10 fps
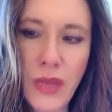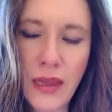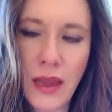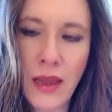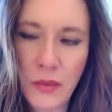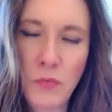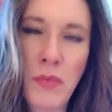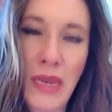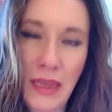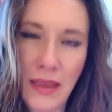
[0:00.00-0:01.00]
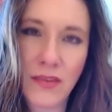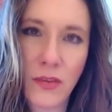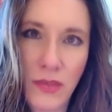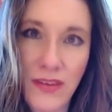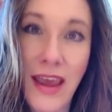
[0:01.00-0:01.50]
meaning it's
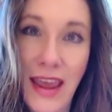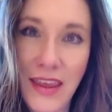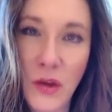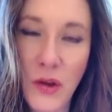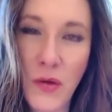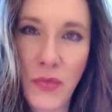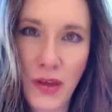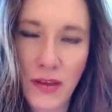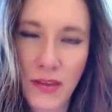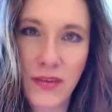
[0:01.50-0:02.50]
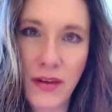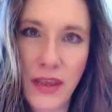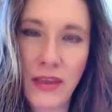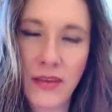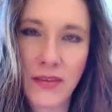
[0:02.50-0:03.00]
the day, the sun
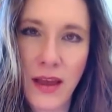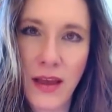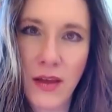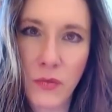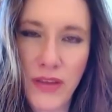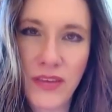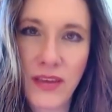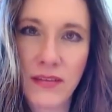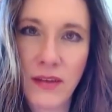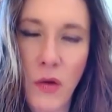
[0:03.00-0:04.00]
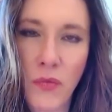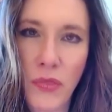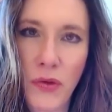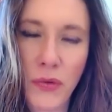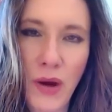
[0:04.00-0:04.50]
has risen over
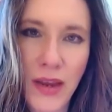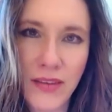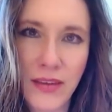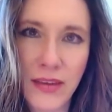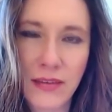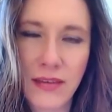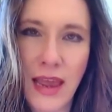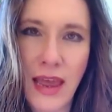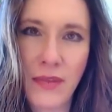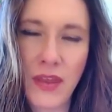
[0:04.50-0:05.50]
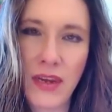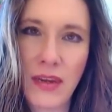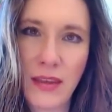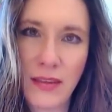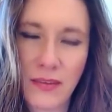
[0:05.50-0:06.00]
the horizon and then
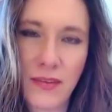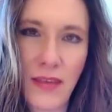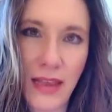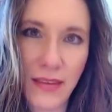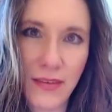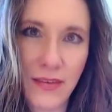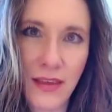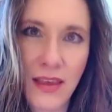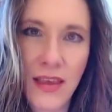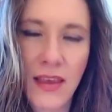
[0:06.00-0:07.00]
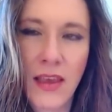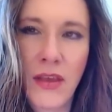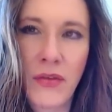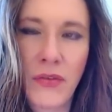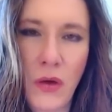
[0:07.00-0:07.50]
it sets.
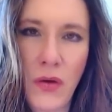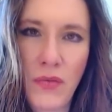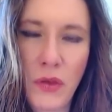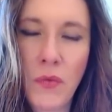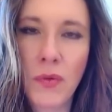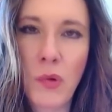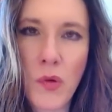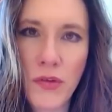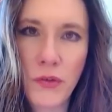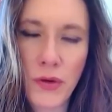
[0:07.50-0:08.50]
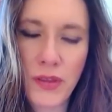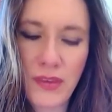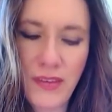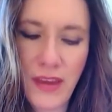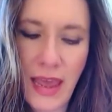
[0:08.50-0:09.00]
So if you were born during the
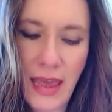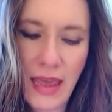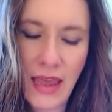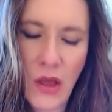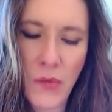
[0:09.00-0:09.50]
day,